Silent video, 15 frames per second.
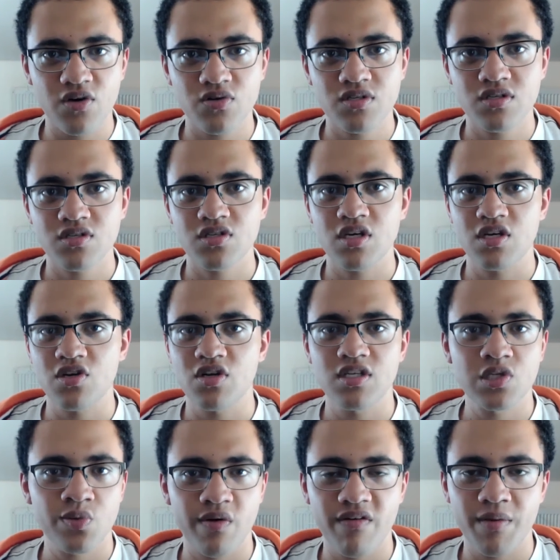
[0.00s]
else, so you don't
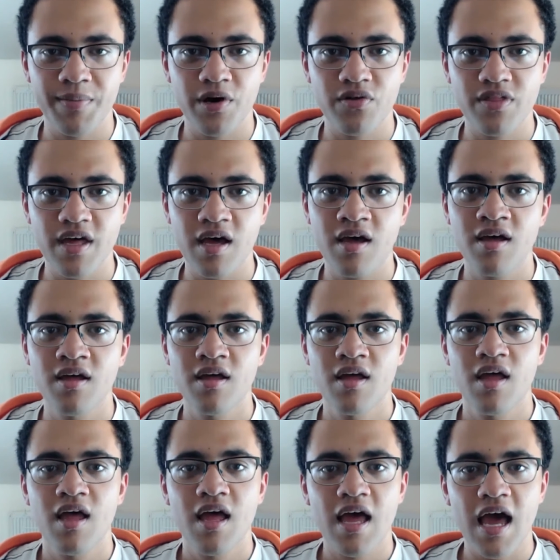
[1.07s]
need to worry about that.
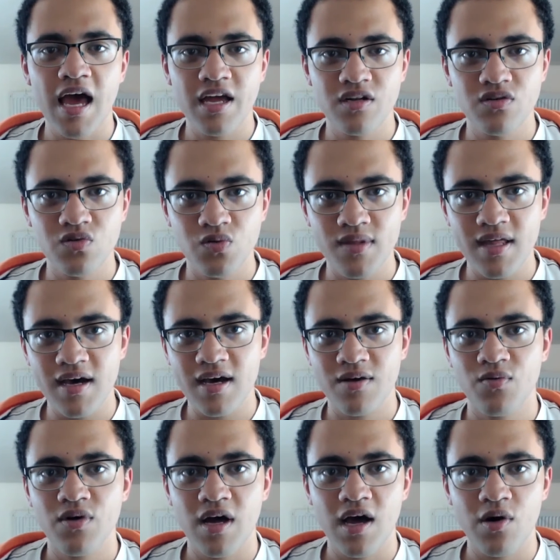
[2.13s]
And with
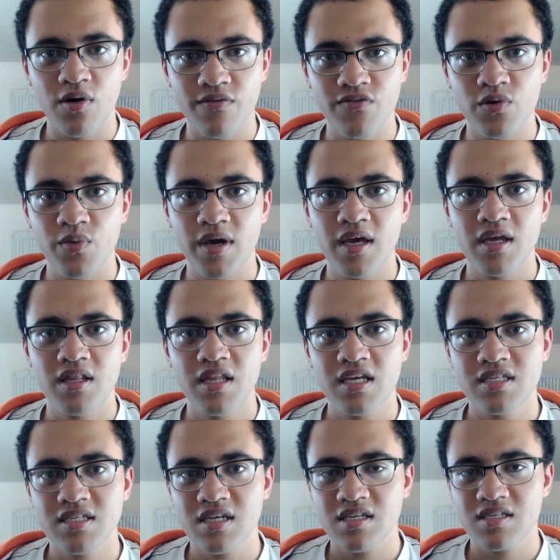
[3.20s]
that out of the way,
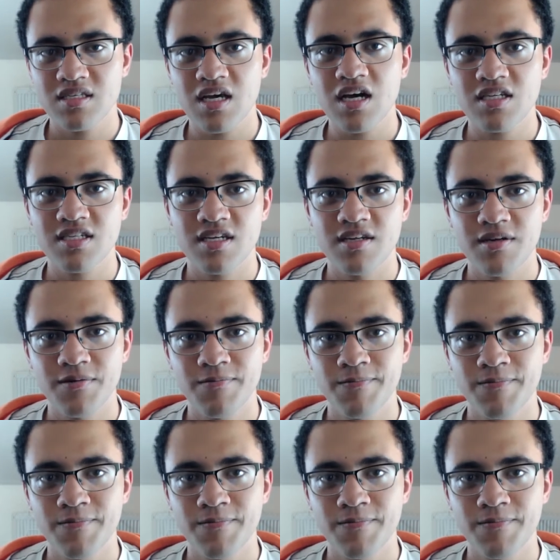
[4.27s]
let's get started.